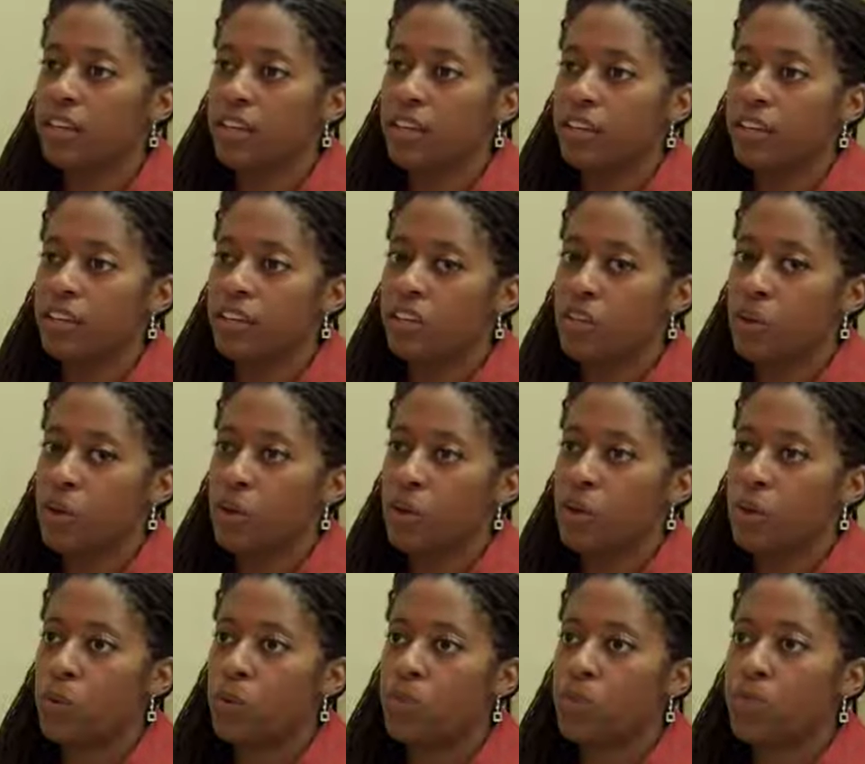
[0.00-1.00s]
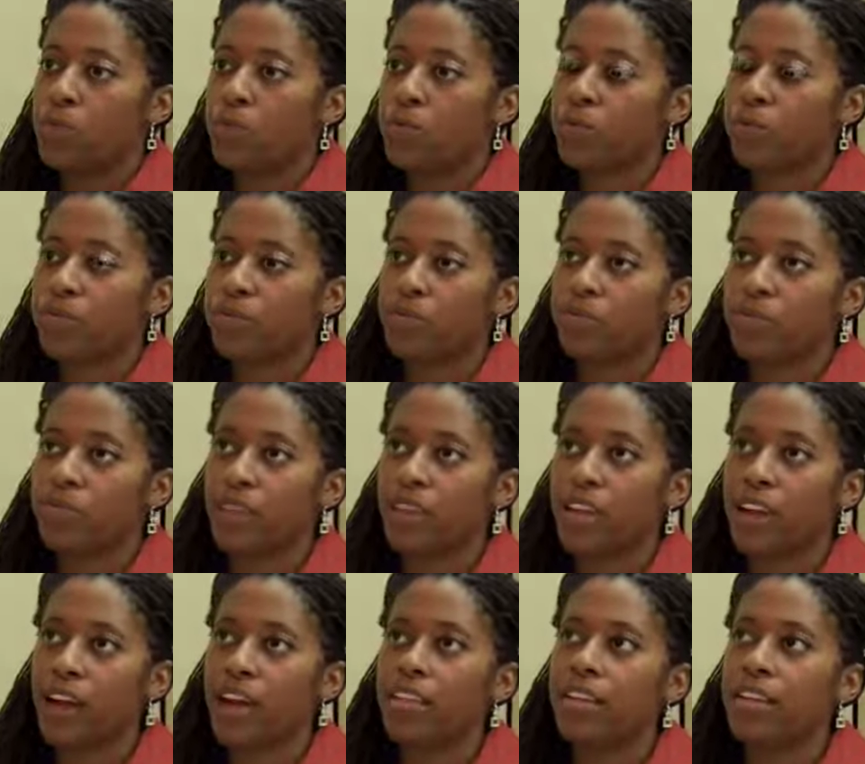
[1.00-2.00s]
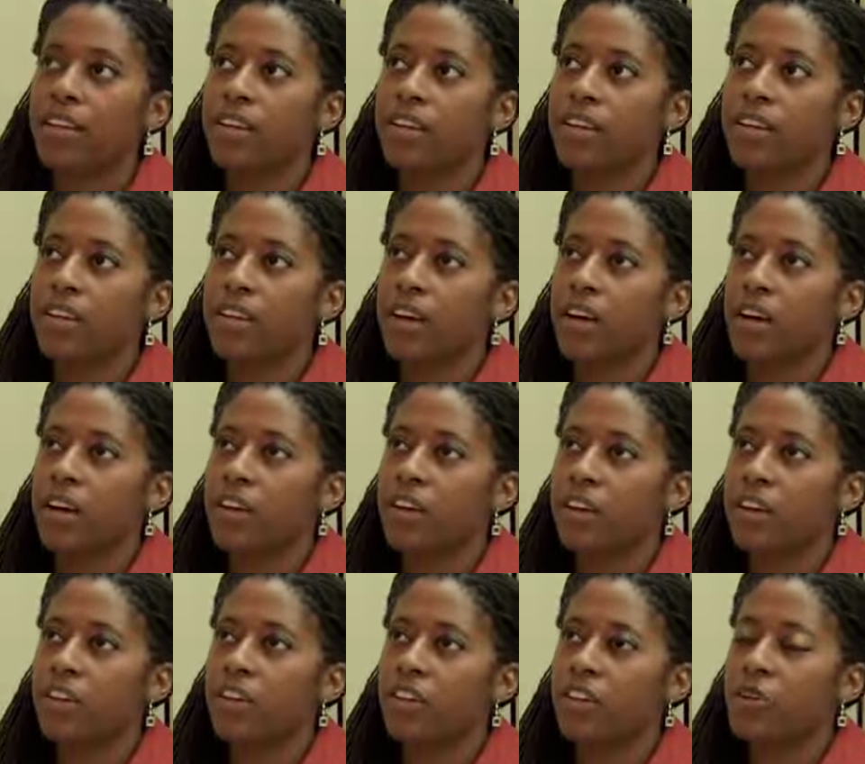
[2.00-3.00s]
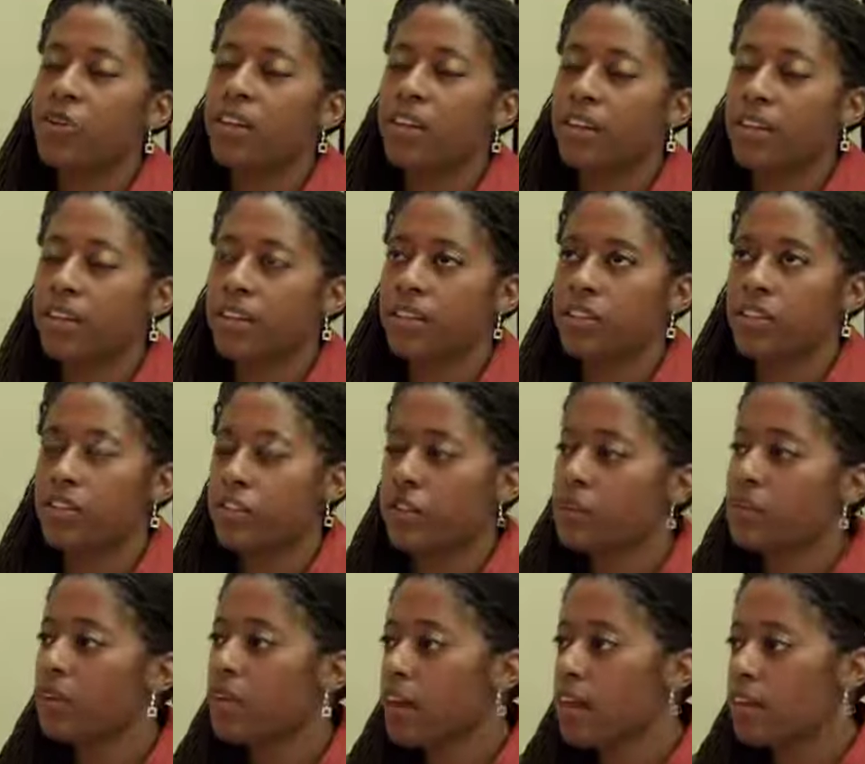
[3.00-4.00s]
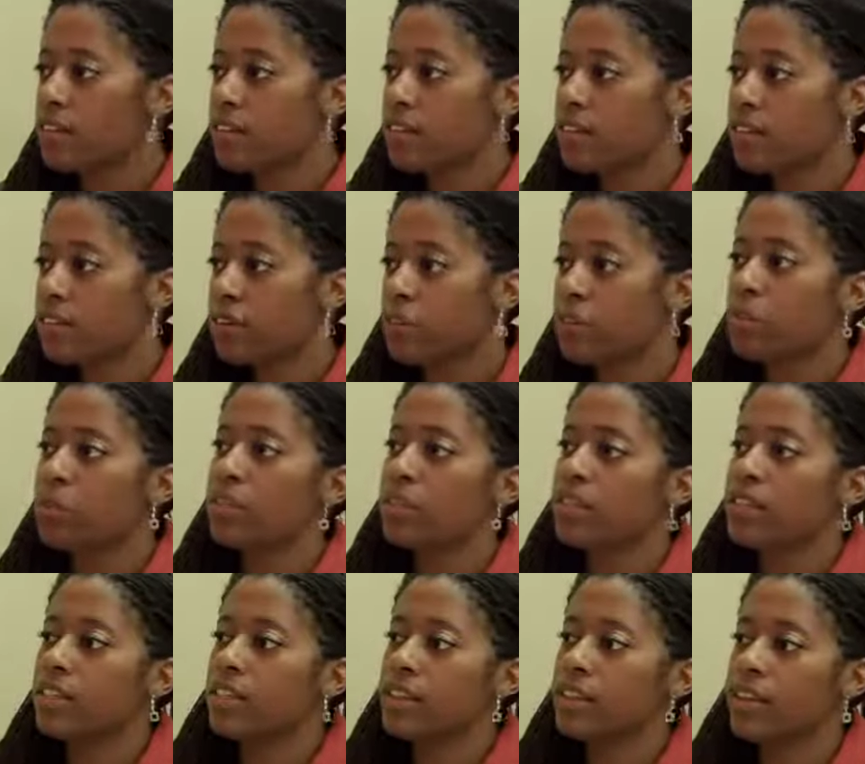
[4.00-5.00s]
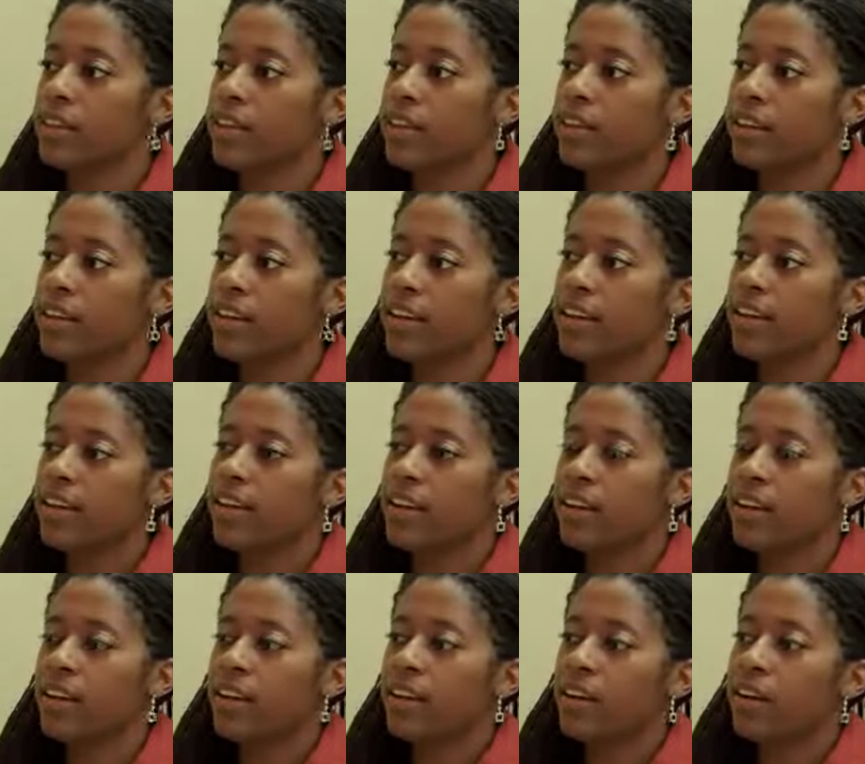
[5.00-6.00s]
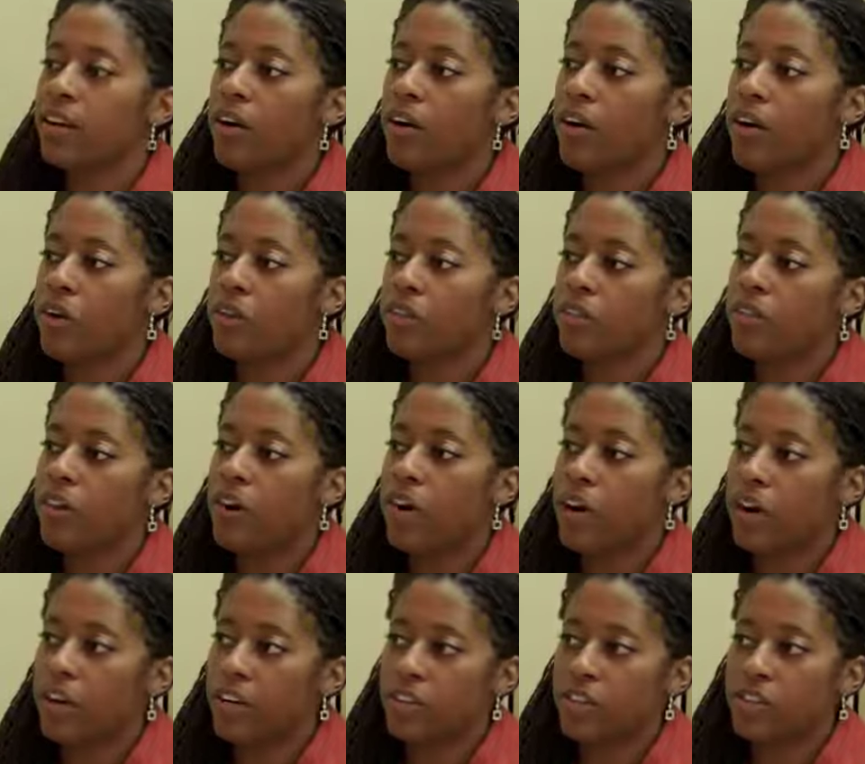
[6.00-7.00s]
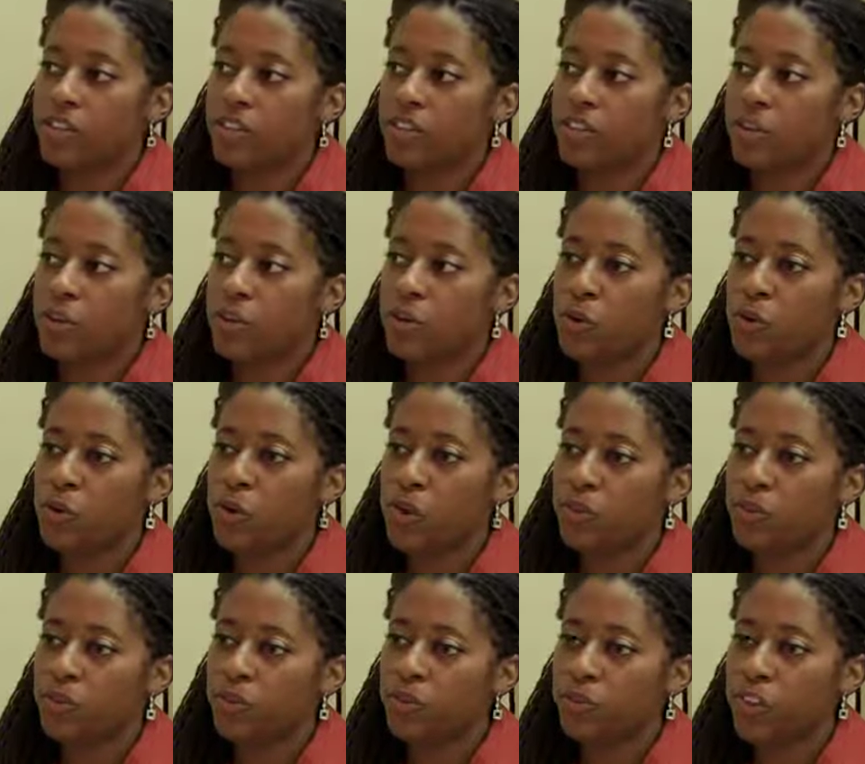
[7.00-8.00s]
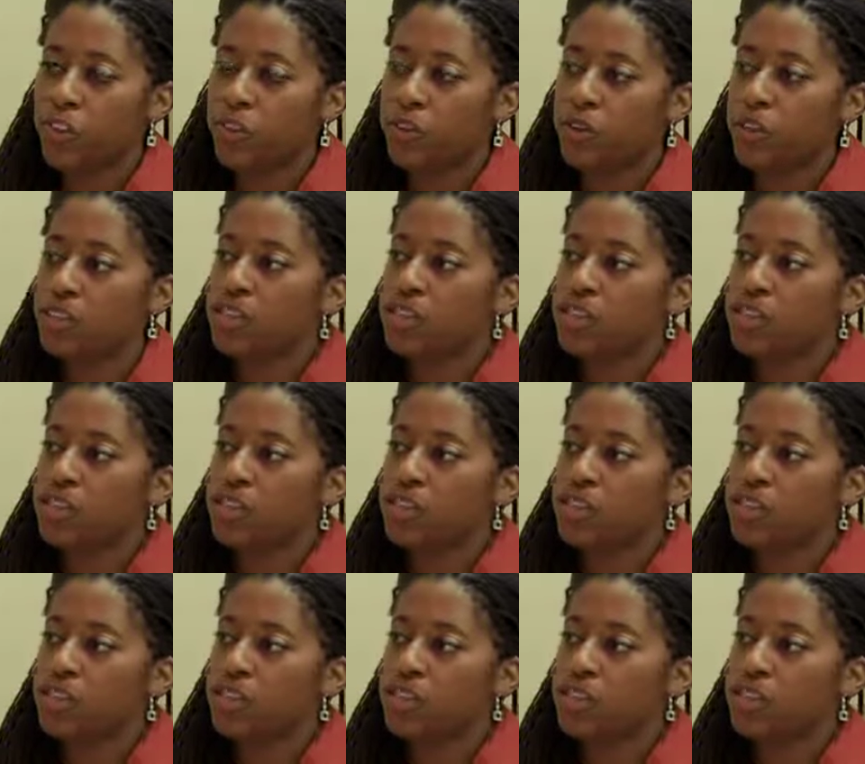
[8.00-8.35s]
And so I think you can generalize a little bit to say that all the artists who are very